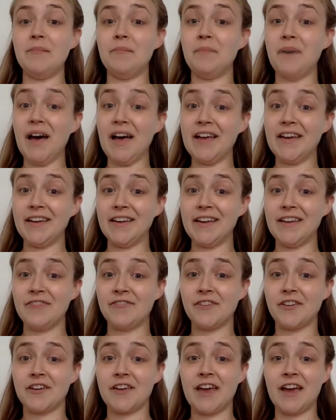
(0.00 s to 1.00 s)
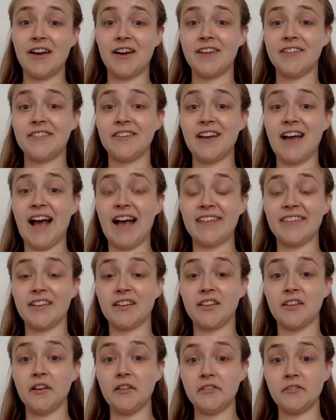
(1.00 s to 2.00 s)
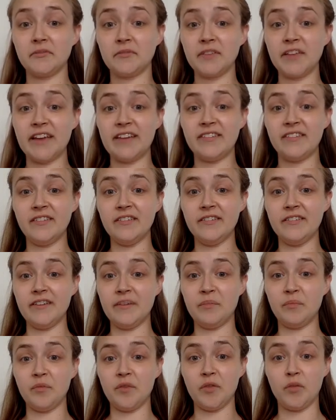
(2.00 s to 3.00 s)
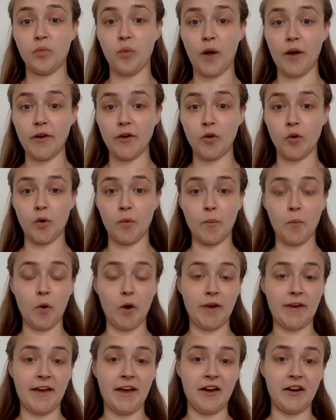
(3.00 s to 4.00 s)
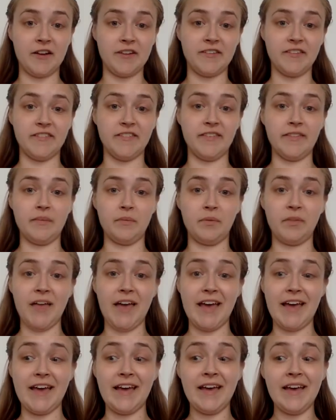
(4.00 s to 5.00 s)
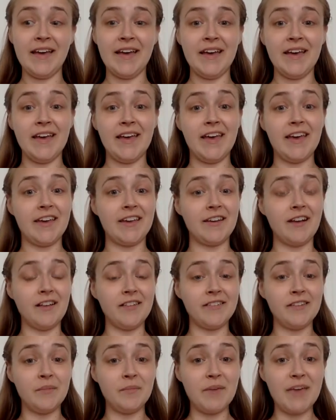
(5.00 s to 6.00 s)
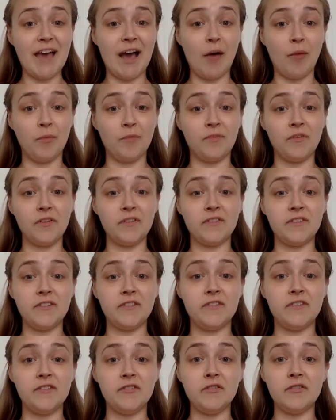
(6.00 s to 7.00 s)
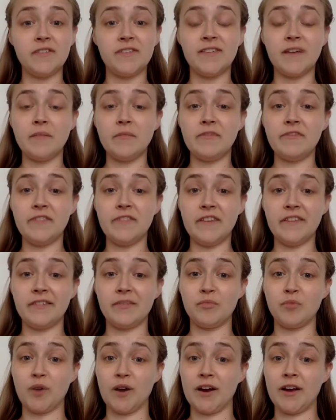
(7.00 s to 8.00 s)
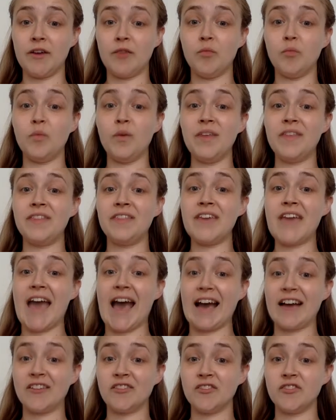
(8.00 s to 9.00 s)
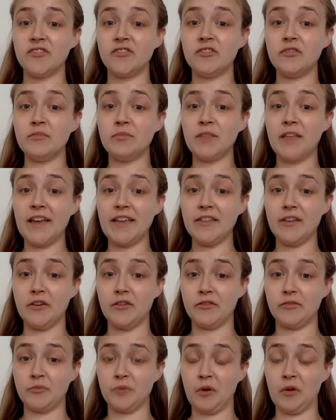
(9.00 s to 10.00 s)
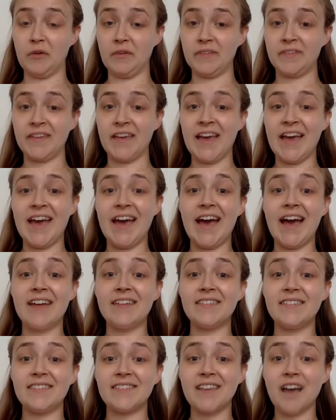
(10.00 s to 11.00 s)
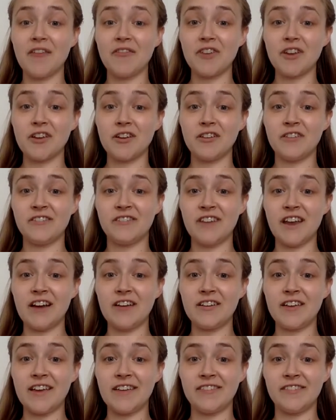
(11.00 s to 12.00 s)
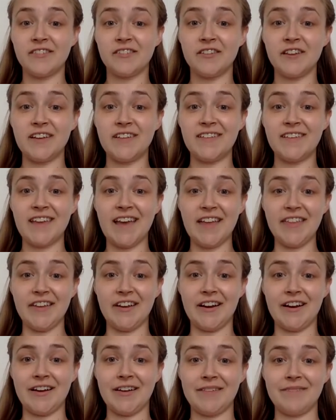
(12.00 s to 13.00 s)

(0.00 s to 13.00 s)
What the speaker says: But if your character has a close relationship with one or more characters in the play, it can also be helpful to do some of this work with the actors who play those roles and discover your shared history together.